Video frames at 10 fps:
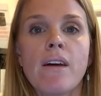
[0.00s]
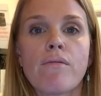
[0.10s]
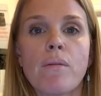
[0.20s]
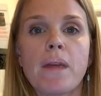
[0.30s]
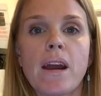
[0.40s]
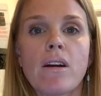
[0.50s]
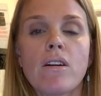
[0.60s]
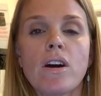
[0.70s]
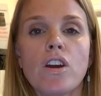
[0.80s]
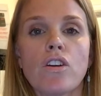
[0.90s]
From
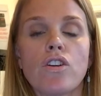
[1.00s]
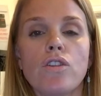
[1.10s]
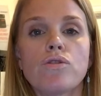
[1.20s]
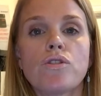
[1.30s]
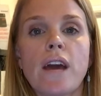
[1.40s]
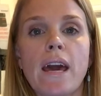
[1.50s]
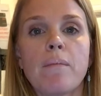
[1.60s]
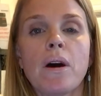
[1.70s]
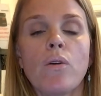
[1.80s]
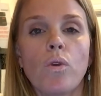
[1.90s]
there, your
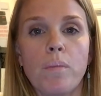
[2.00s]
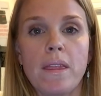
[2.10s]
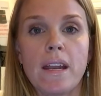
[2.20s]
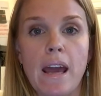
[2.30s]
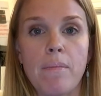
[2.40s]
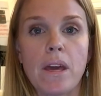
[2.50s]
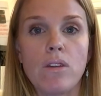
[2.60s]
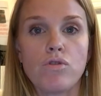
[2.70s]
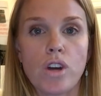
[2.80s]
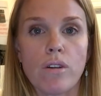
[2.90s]
username will be the name that
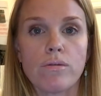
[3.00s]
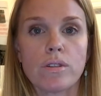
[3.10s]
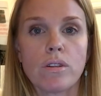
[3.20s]
you chose.